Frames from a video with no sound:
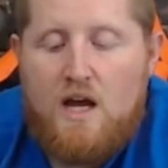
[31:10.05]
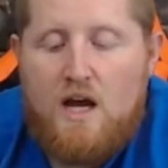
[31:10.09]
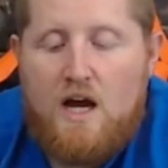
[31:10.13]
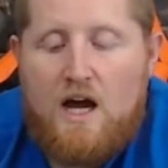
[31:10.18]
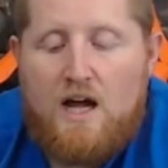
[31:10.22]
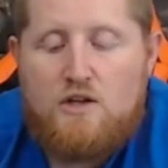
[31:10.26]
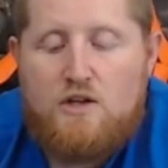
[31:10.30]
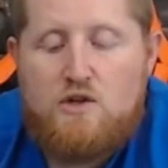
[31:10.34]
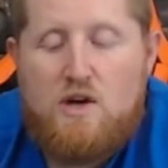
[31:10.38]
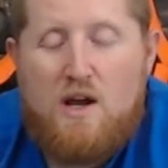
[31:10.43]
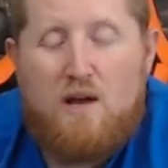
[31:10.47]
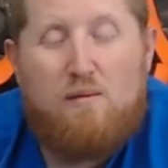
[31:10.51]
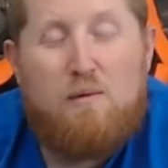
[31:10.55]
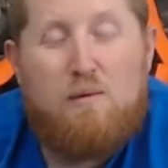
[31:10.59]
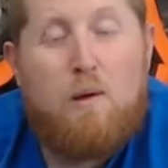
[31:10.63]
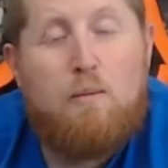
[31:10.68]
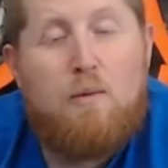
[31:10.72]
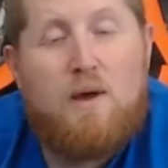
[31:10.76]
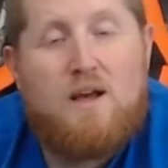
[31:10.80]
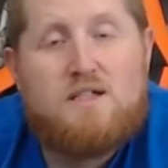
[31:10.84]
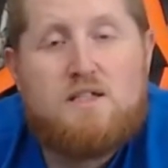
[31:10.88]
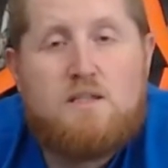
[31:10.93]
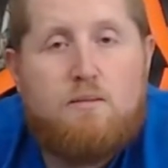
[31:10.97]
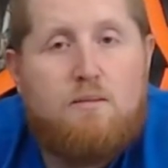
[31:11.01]
I tried my
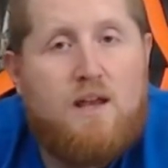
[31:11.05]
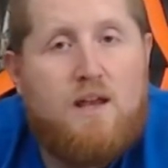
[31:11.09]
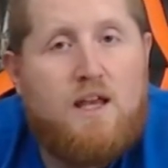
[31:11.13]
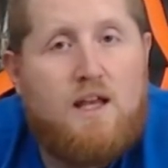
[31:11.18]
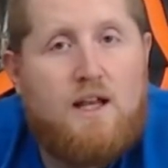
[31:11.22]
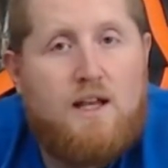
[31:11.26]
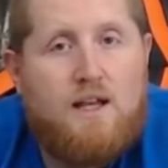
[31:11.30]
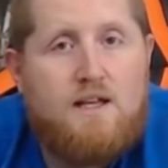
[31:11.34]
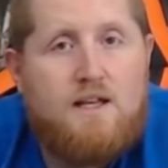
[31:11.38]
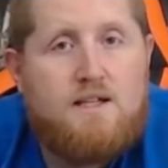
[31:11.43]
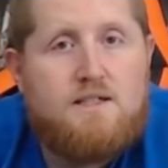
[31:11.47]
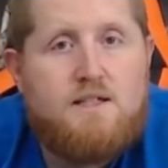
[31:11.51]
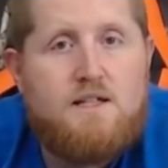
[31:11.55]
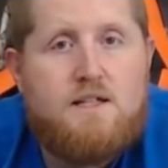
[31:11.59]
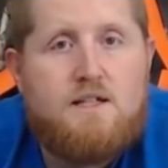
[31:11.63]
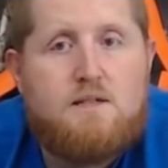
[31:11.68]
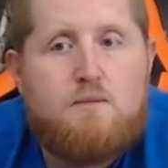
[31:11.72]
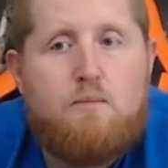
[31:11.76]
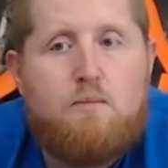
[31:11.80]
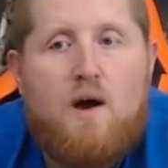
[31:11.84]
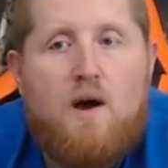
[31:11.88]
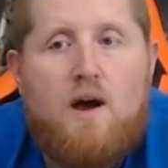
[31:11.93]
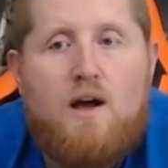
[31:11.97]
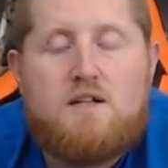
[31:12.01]
best to make it easy as
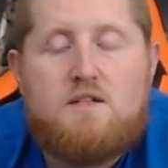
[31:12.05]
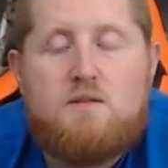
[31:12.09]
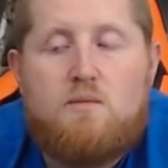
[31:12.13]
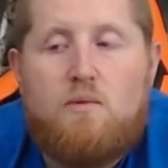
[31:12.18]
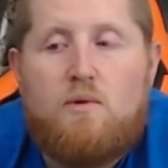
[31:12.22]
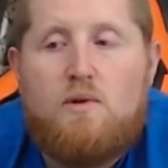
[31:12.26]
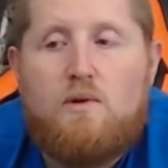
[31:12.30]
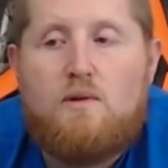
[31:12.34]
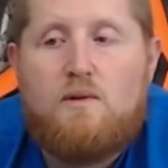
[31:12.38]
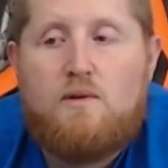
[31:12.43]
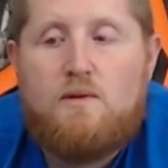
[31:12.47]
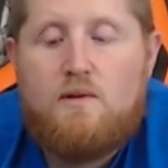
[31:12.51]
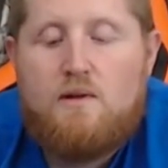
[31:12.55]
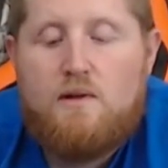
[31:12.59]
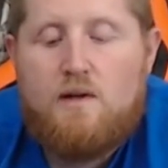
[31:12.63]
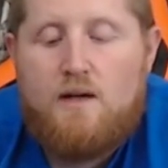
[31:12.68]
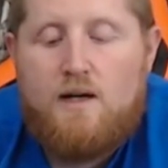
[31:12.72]
possible.